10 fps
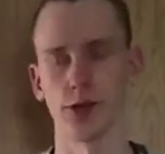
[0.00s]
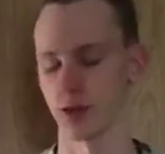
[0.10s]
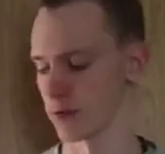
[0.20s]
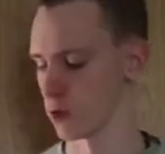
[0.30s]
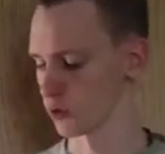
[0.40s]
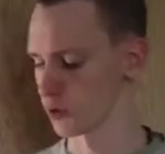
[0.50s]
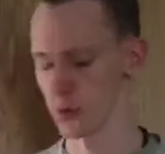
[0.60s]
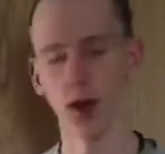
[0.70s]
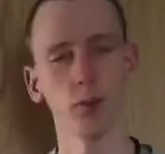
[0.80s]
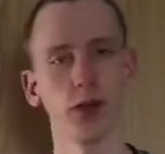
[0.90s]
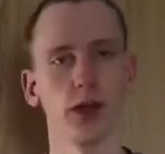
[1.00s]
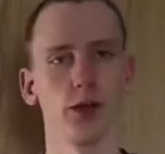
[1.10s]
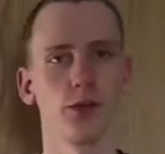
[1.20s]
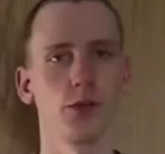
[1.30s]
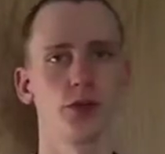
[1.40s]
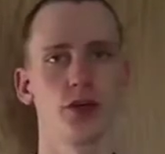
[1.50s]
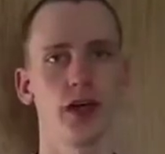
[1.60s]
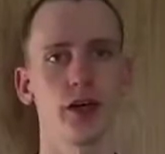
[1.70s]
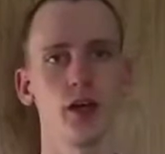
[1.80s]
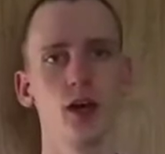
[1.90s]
I've got two that I'm going to go through today,